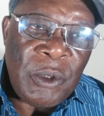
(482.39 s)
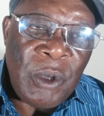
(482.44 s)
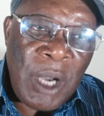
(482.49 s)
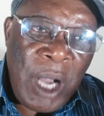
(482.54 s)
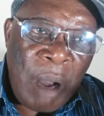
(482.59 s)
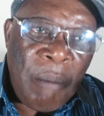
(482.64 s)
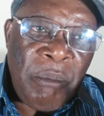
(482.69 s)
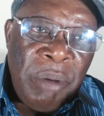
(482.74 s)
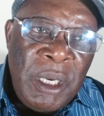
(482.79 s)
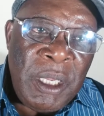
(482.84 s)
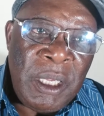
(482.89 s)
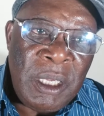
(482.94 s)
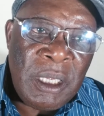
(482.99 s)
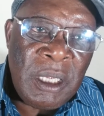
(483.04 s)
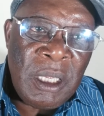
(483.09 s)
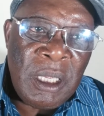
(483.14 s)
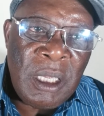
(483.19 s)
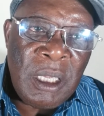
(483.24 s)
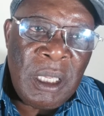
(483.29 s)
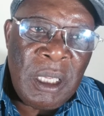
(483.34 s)
gambling
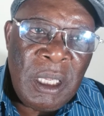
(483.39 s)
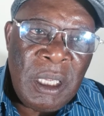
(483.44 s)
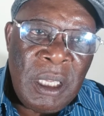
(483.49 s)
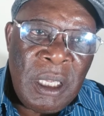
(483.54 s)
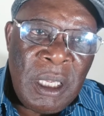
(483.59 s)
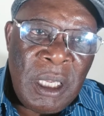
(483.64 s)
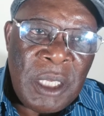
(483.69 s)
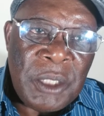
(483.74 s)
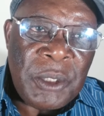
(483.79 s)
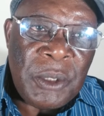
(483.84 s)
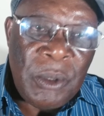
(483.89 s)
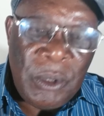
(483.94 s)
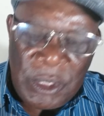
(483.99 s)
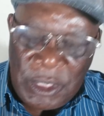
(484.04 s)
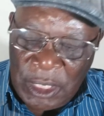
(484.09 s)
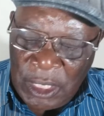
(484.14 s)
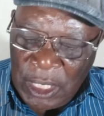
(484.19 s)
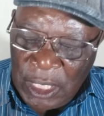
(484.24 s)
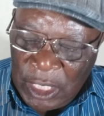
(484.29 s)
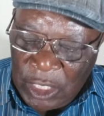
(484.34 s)
is not
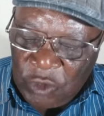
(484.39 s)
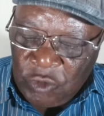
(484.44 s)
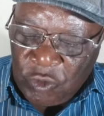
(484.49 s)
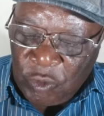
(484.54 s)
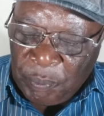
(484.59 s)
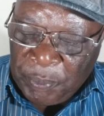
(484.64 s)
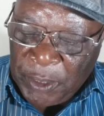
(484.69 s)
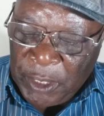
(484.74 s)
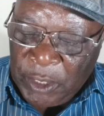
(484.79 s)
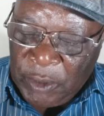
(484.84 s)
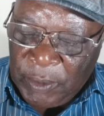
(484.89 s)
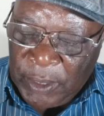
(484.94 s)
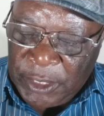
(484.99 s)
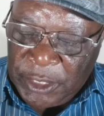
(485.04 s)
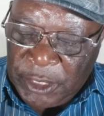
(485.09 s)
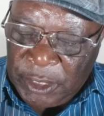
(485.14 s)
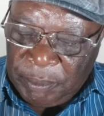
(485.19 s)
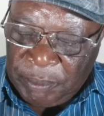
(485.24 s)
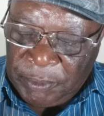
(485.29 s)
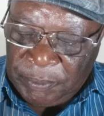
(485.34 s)
entrepreneurship.